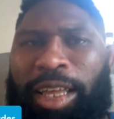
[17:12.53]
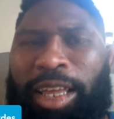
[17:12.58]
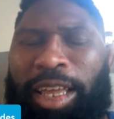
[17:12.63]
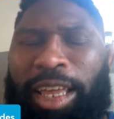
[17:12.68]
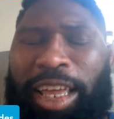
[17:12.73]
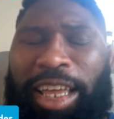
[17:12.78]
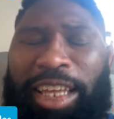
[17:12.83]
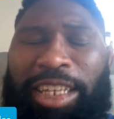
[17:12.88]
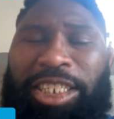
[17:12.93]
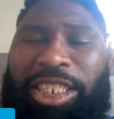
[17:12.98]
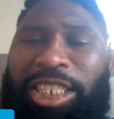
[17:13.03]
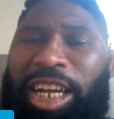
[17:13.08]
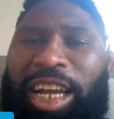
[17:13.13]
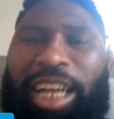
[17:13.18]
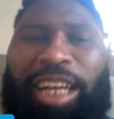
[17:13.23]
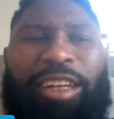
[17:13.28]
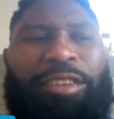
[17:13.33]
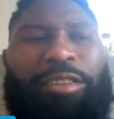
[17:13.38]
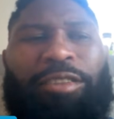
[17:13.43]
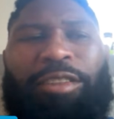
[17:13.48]
It's John.
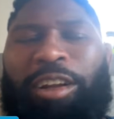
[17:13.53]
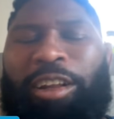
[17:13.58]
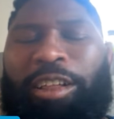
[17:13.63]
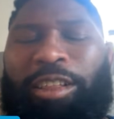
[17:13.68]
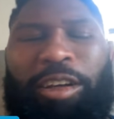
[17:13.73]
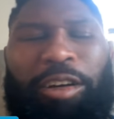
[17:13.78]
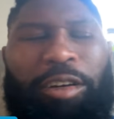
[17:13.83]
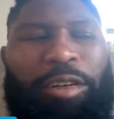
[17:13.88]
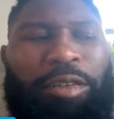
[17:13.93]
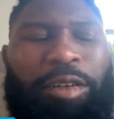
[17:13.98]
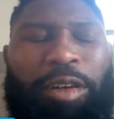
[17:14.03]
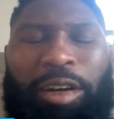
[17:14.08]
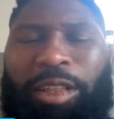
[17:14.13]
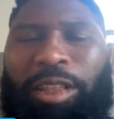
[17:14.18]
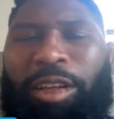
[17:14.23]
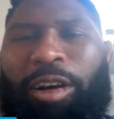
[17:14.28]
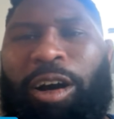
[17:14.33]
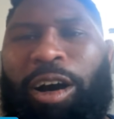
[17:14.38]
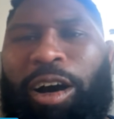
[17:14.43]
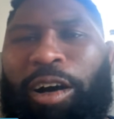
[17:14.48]
No. They're
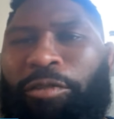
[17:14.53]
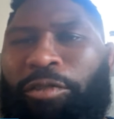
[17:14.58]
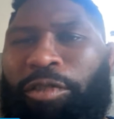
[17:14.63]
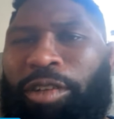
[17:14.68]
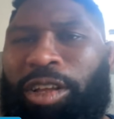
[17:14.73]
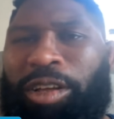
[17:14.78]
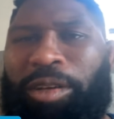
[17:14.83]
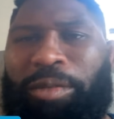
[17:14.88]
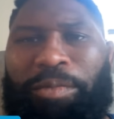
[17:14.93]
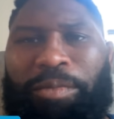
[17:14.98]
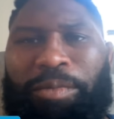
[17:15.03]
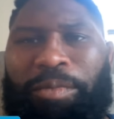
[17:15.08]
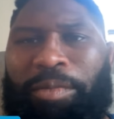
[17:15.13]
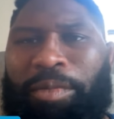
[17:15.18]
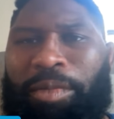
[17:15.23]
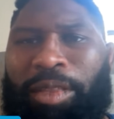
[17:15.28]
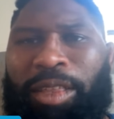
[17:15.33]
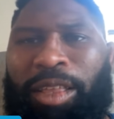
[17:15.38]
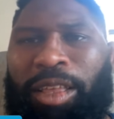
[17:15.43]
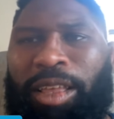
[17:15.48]
offering him
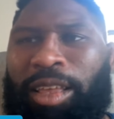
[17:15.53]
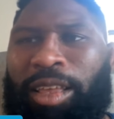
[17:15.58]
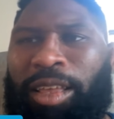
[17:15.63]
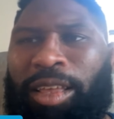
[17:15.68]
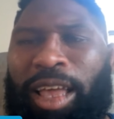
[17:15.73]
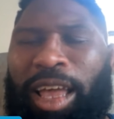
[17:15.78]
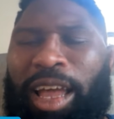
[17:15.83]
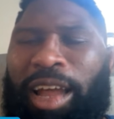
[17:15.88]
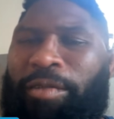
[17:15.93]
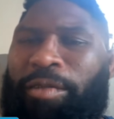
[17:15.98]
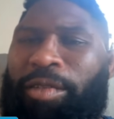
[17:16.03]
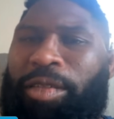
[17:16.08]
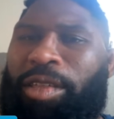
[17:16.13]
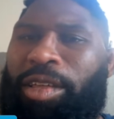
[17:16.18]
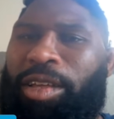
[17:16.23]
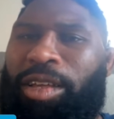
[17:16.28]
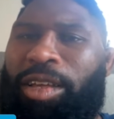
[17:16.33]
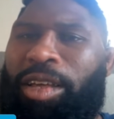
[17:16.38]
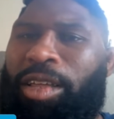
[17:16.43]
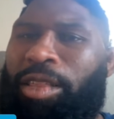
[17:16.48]

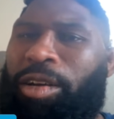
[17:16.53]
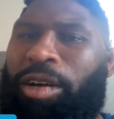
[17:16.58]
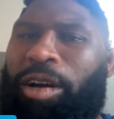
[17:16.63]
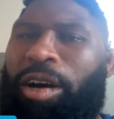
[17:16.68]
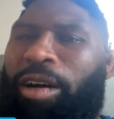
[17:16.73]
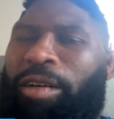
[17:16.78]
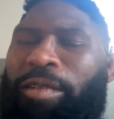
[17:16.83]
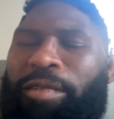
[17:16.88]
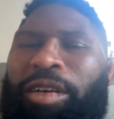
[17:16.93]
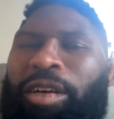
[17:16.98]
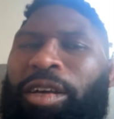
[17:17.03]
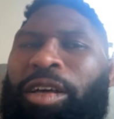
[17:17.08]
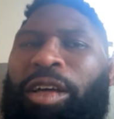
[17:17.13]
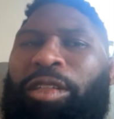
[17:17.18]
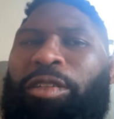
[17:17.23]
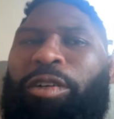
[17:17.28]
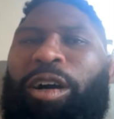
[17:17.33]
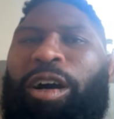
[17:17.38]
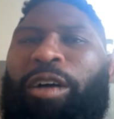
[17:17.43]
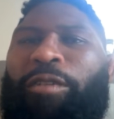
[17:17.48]
everything. They're
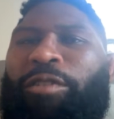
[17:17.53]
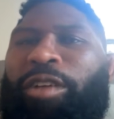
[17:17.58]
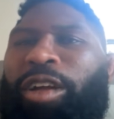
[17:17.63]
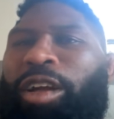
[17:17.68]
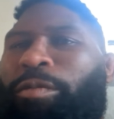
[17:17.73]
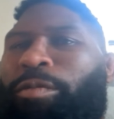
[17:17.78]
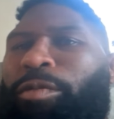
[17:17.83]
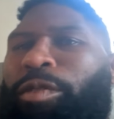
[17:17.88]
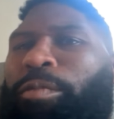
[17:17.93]
offering him the